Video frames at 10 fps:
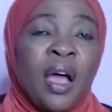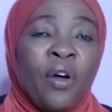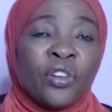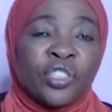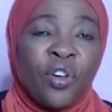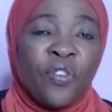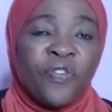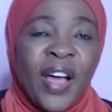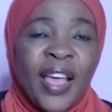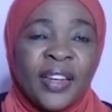Also, you
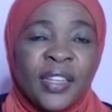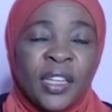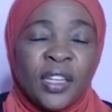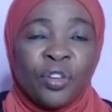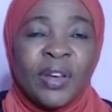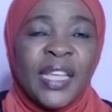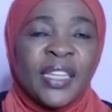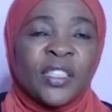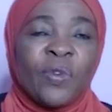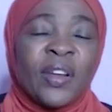find 2
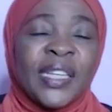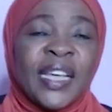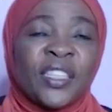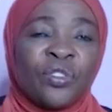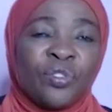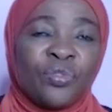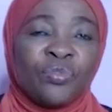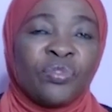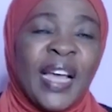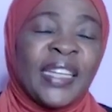links. One takes you
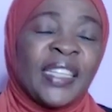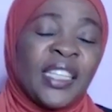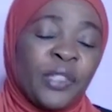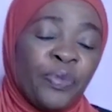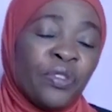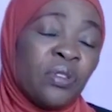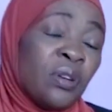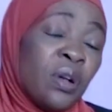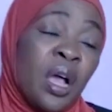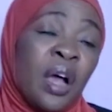to getting this book
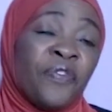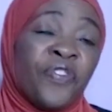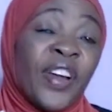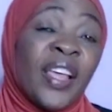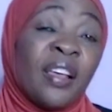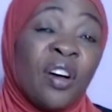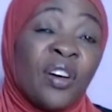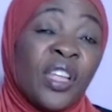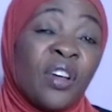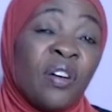free
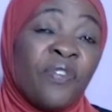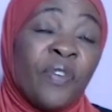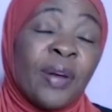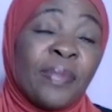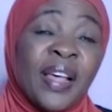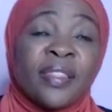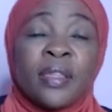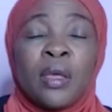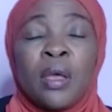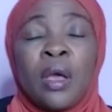audio for 1 month.
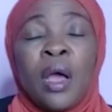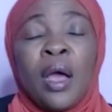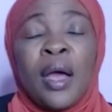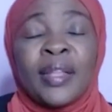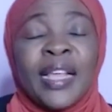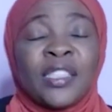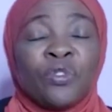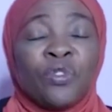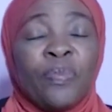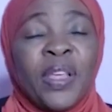That
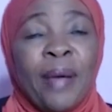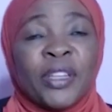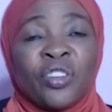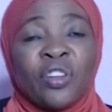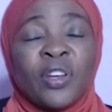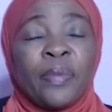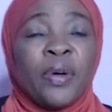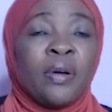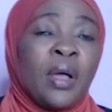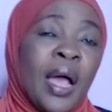will be Amazon
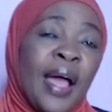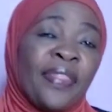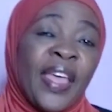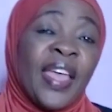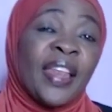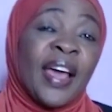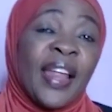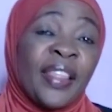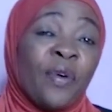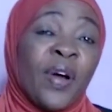Audible. And then
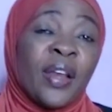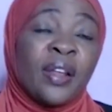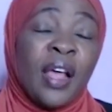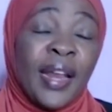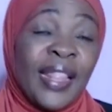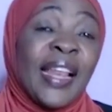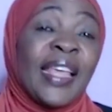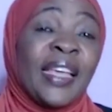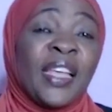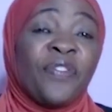another
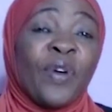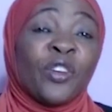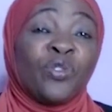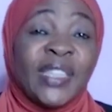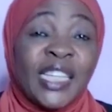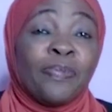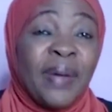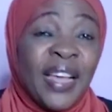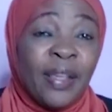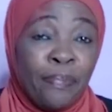link if you want to just
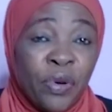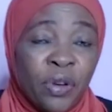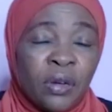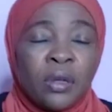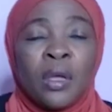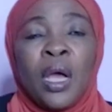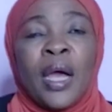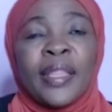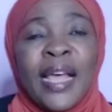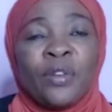buy the book.
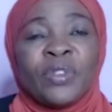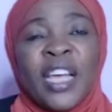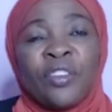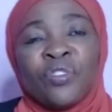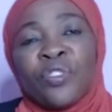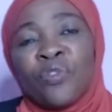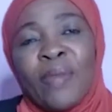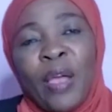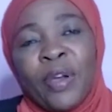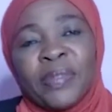And that will take you through
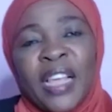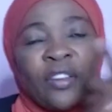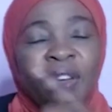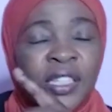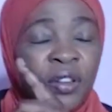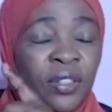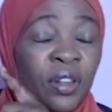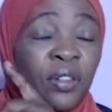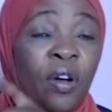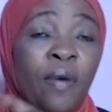my website,
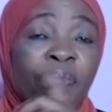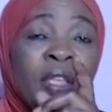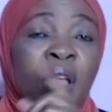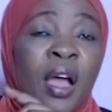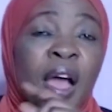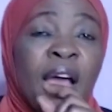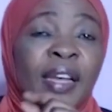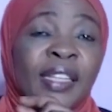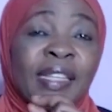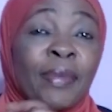honestsoul.com. And
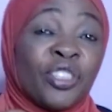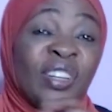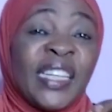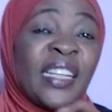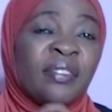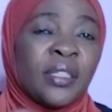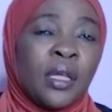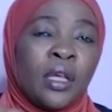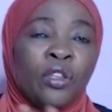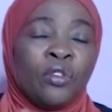this Amazon deals,
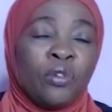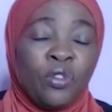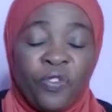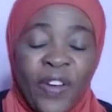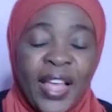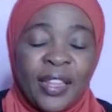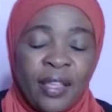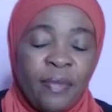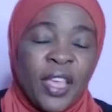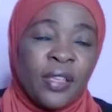you'll find the
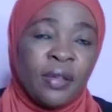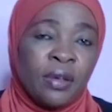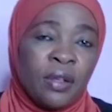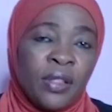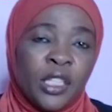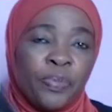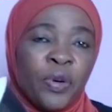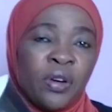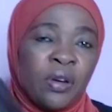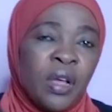image. This
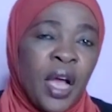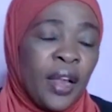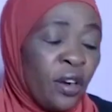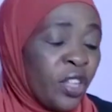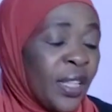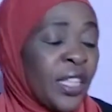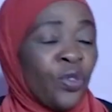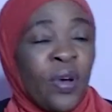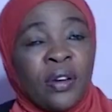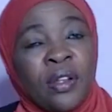book, and also this
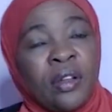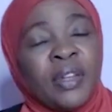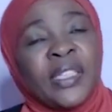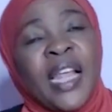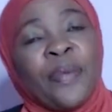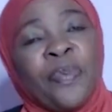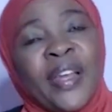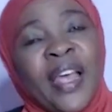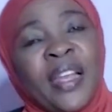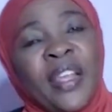one, Rich Dad Poor
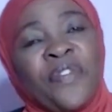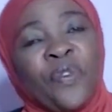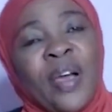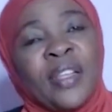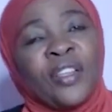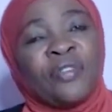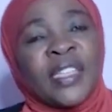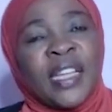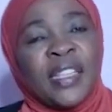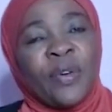Dad, if you are
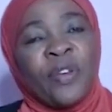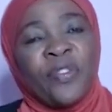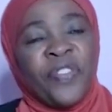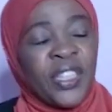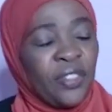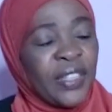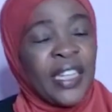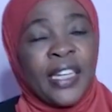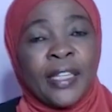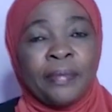interested, the one we finished
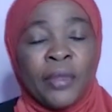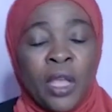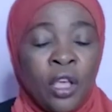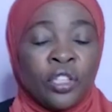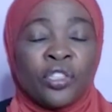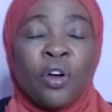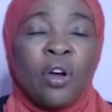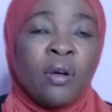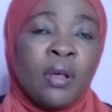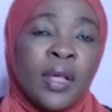recently.
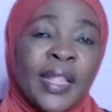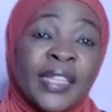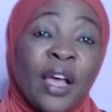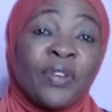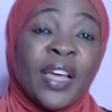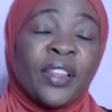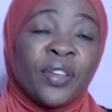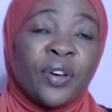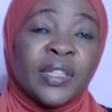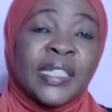So that's how you get
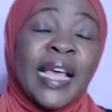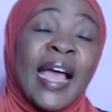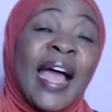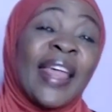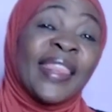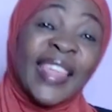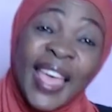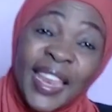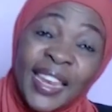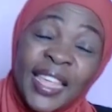those. And
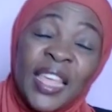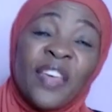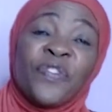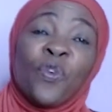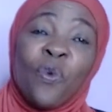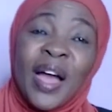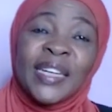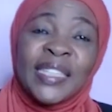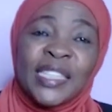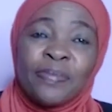then, if you
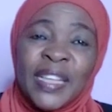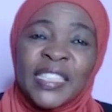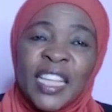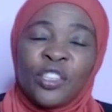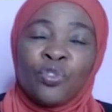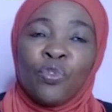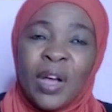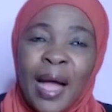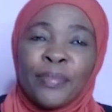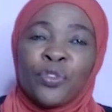want this message to
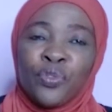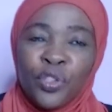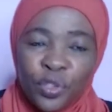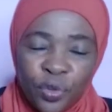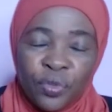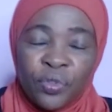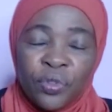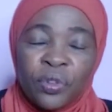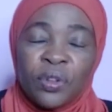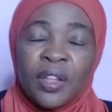come to you,
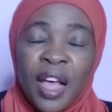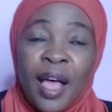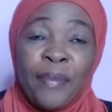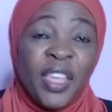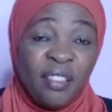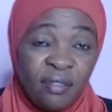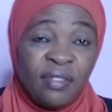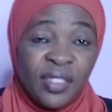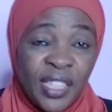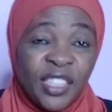
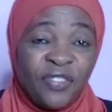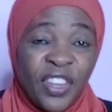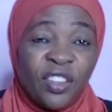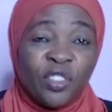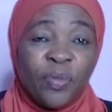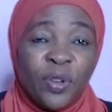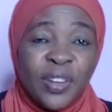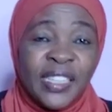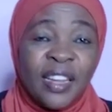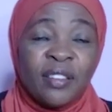these videos to be
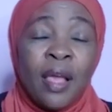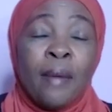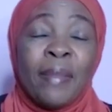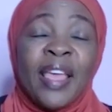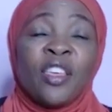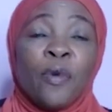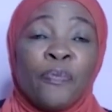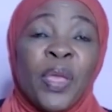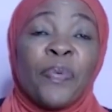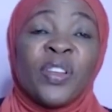listened by your
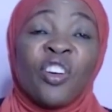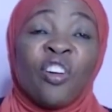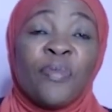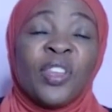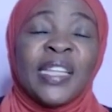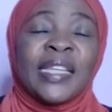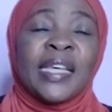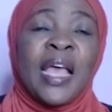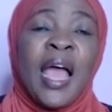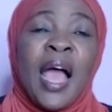people in your community,
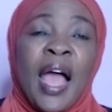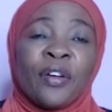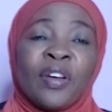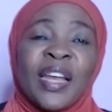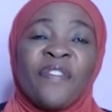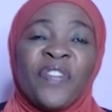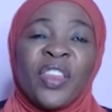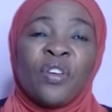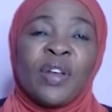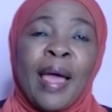I recorded a
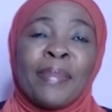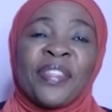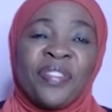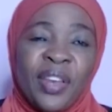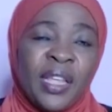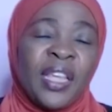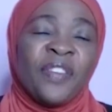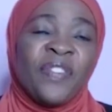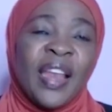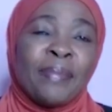video, number 3.
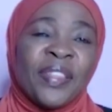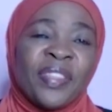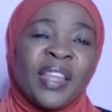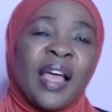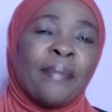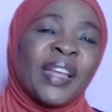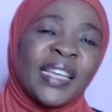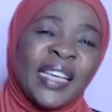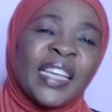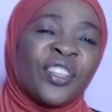In number 3, I'm
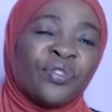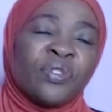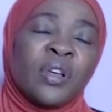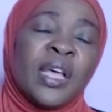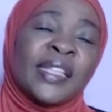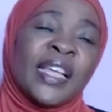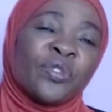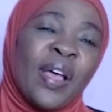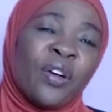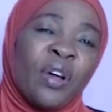linking it to. That's
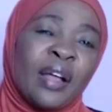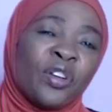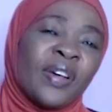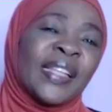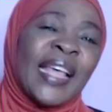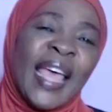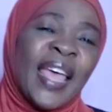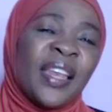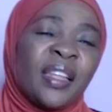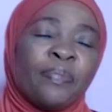where, toward the
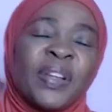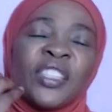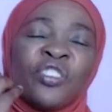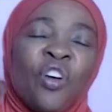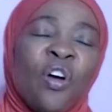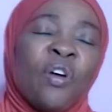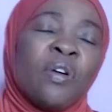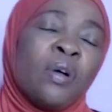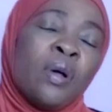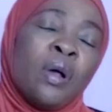end, please go